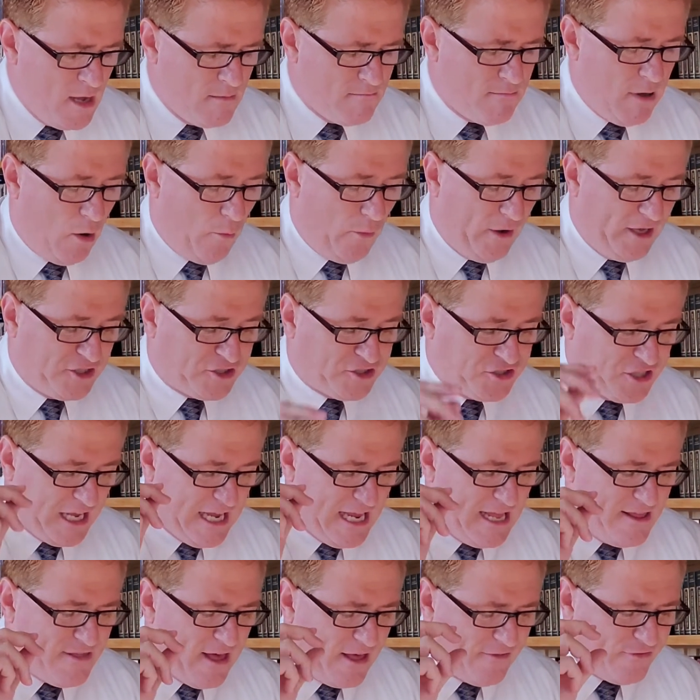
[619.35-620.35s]
But we
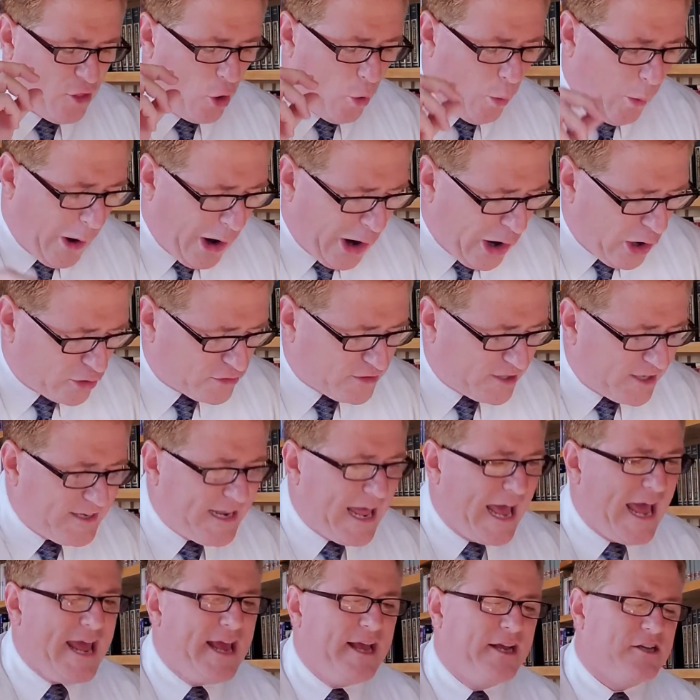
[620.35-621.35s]
see that the world
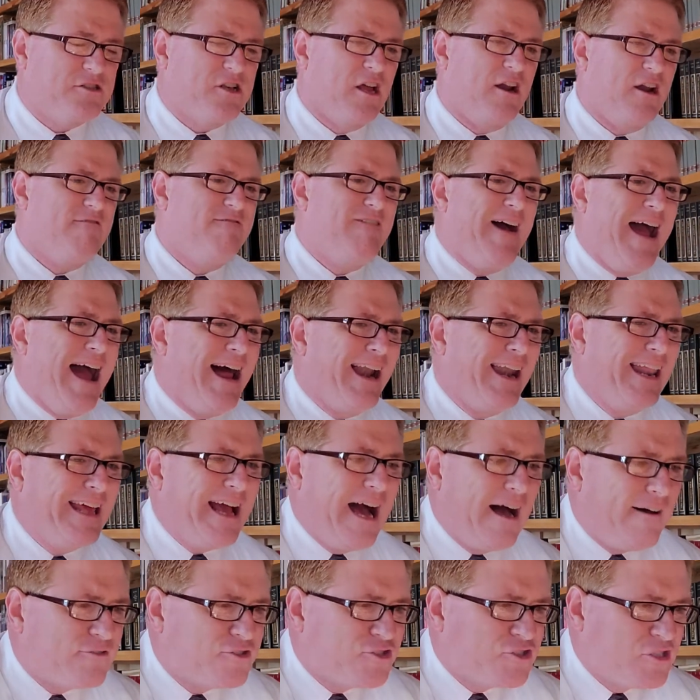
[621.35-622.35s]
today is in a valley
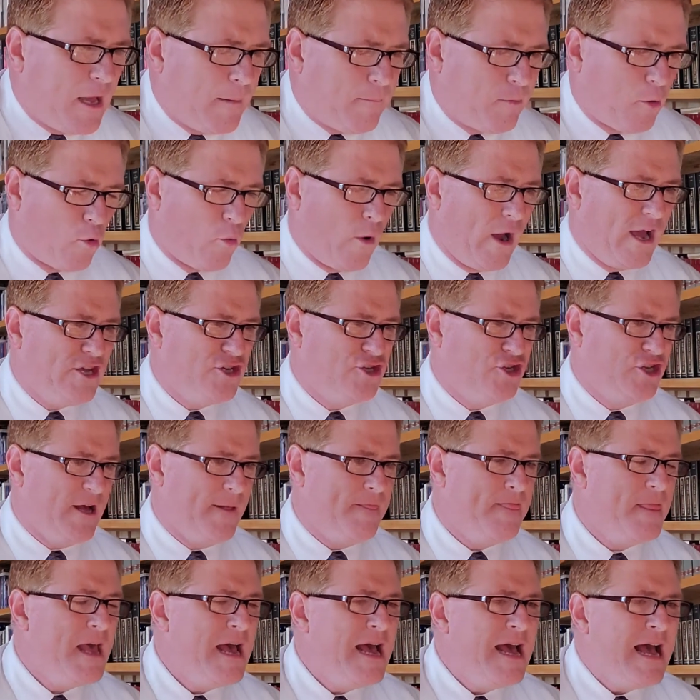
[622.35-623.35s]
of
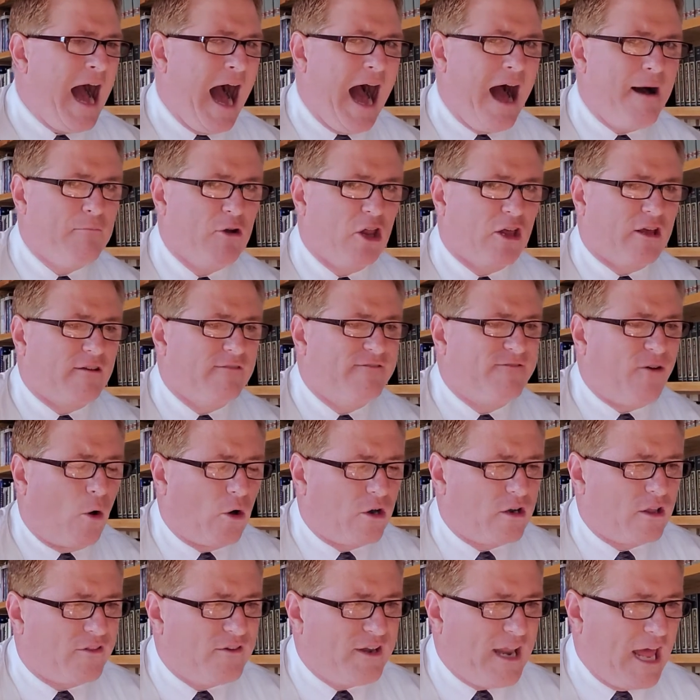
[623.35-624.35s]
separation. I'm looking
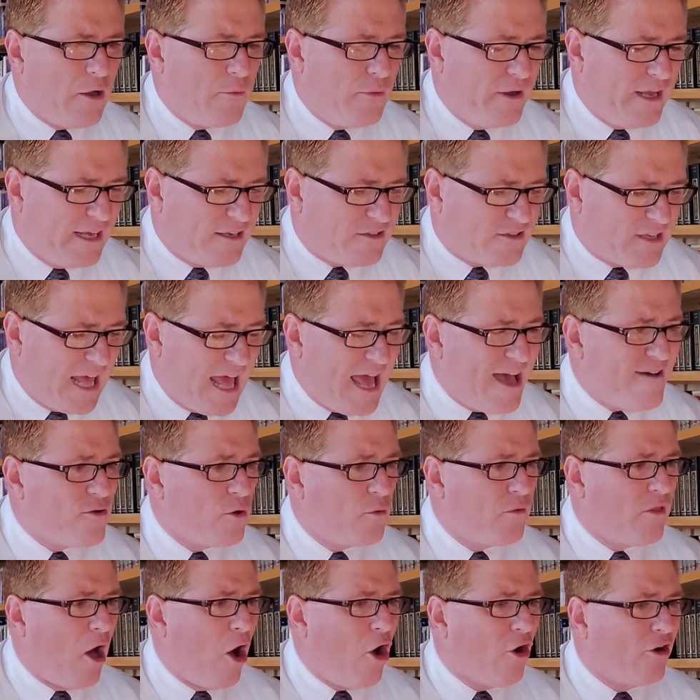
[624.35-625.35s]
forward to the day we get to heaven
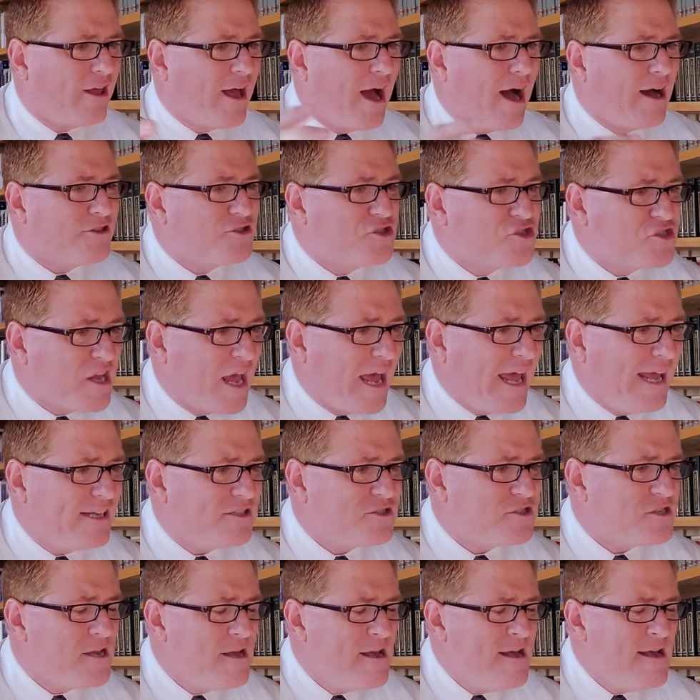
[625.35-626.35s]
with all God's
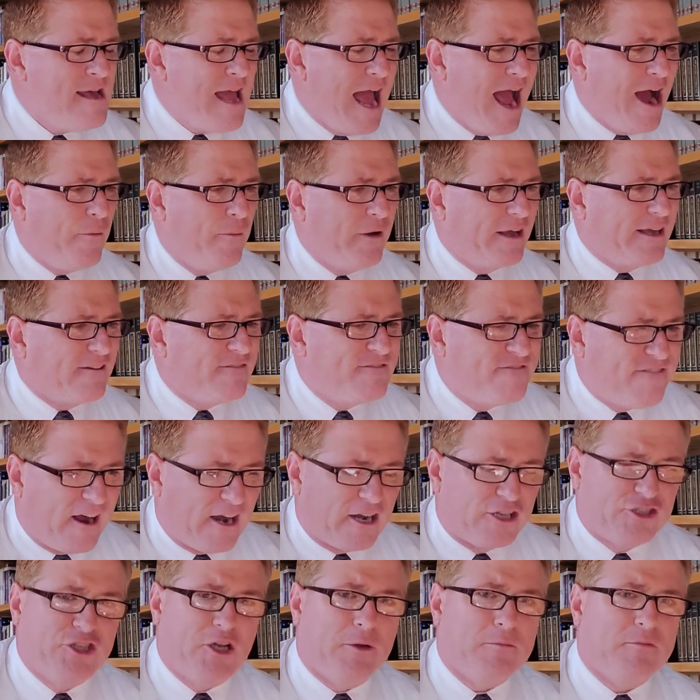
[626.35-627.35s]
saints and we can
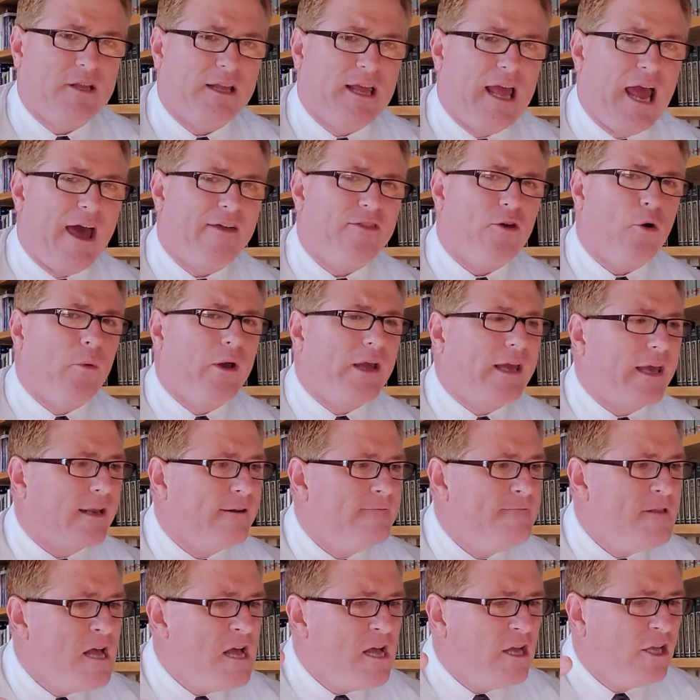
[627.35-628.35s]
fellowship together. We
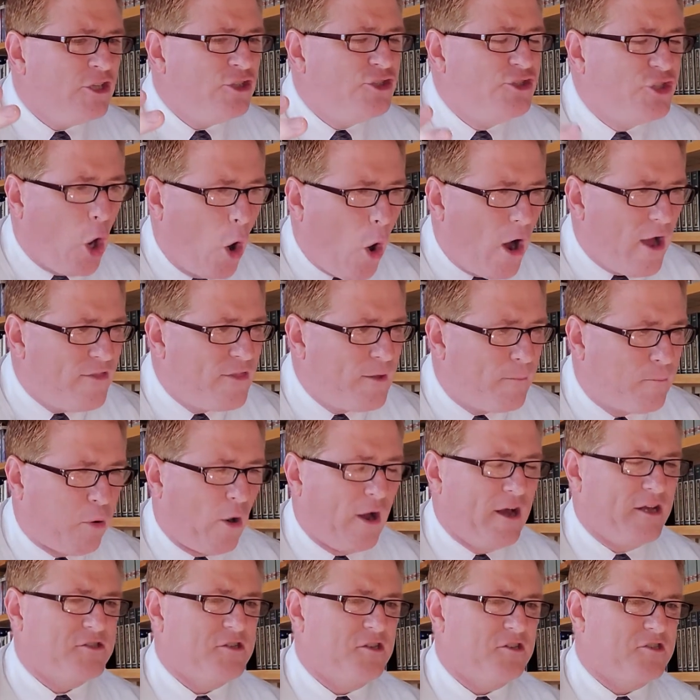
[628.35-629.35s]
can enjoy the
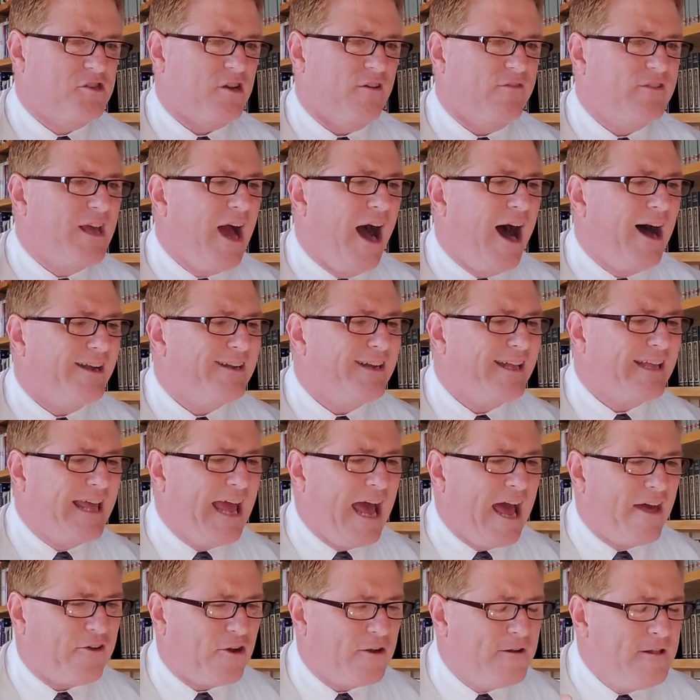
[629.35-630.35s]
presence of God
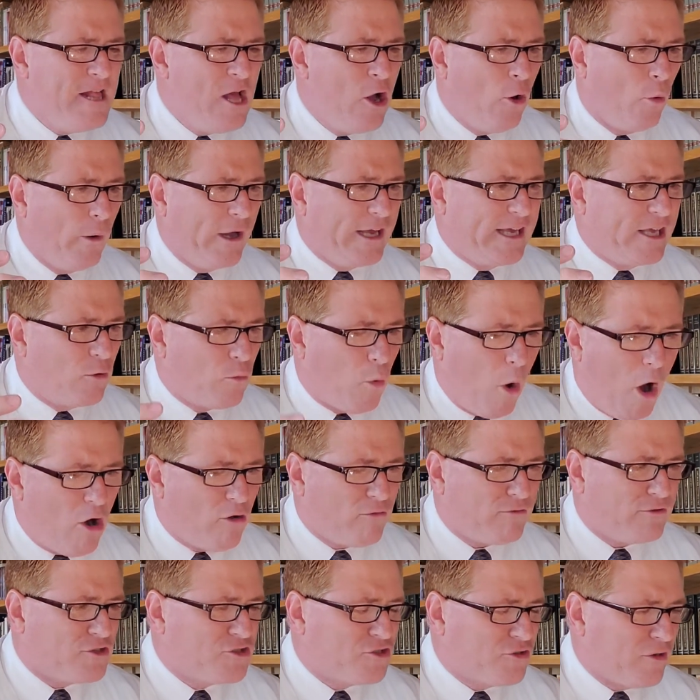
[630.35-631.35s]
together. We can
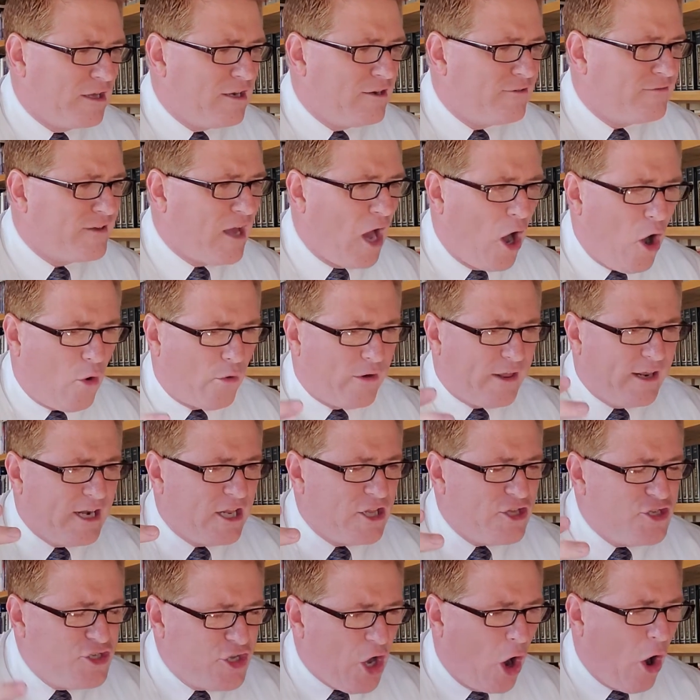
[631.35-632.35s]
walk the street of gold and
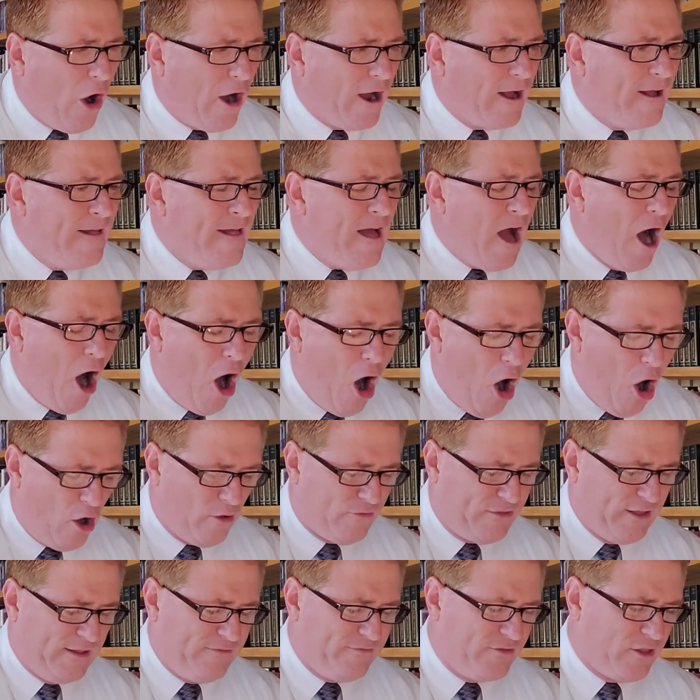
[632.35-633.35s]
enjoy all
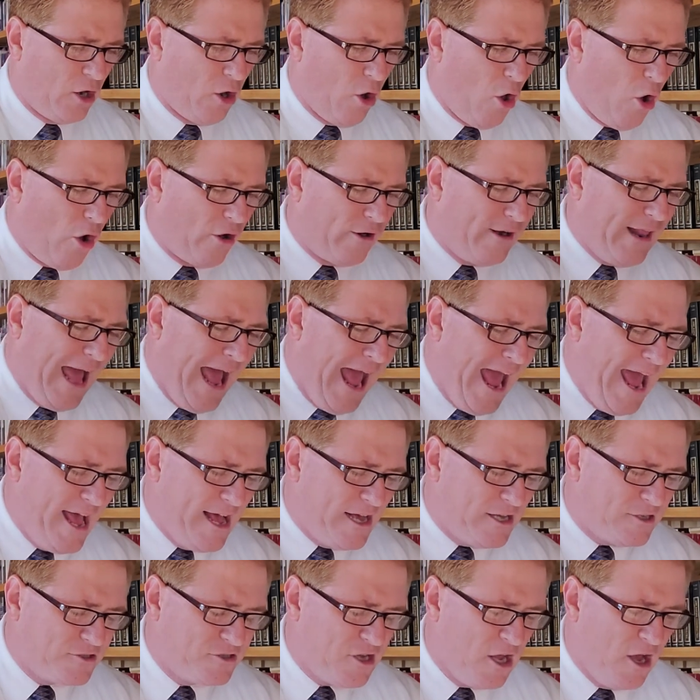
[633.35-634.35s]
that the Lord
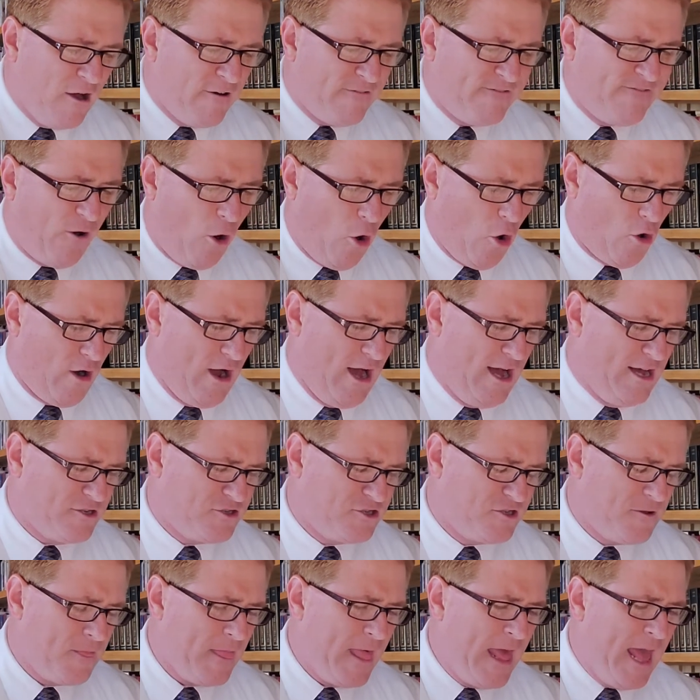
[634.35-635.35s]
has for
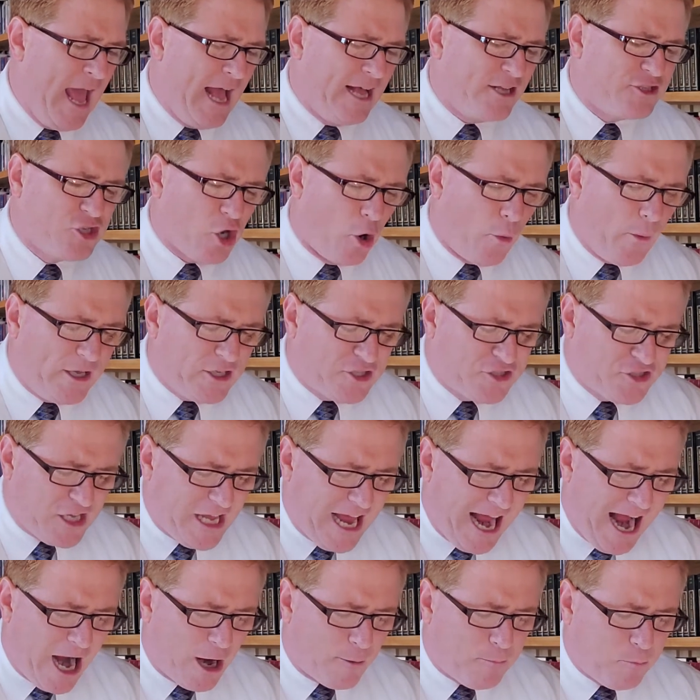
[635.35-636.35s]
us. And so we see
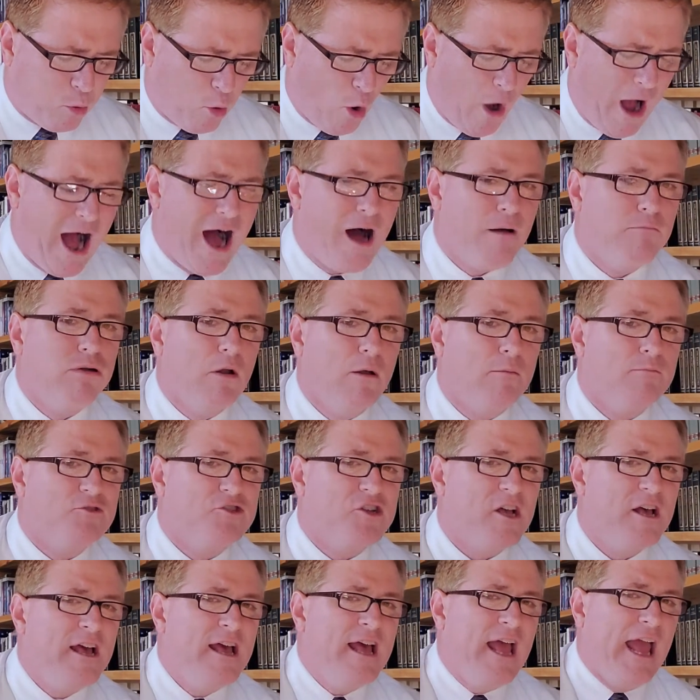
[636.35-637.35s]
our
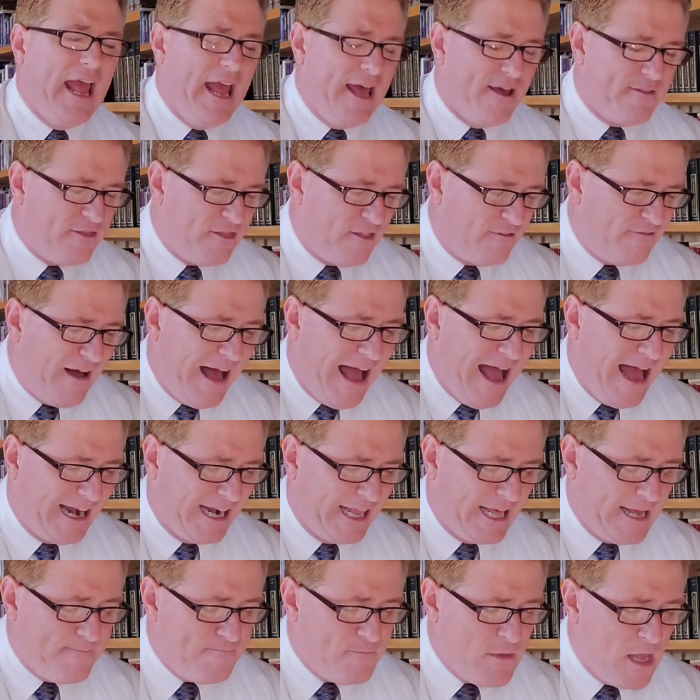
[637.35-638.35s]
problems in the
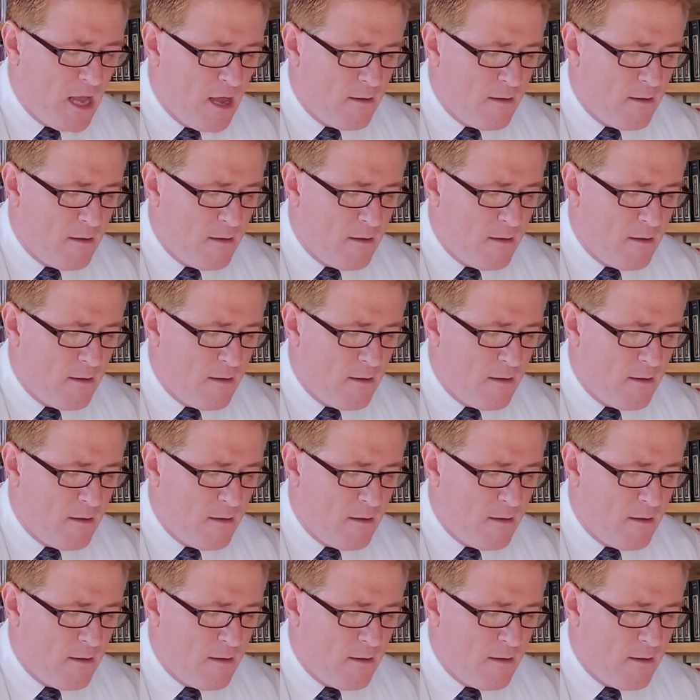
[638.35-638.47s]
valley.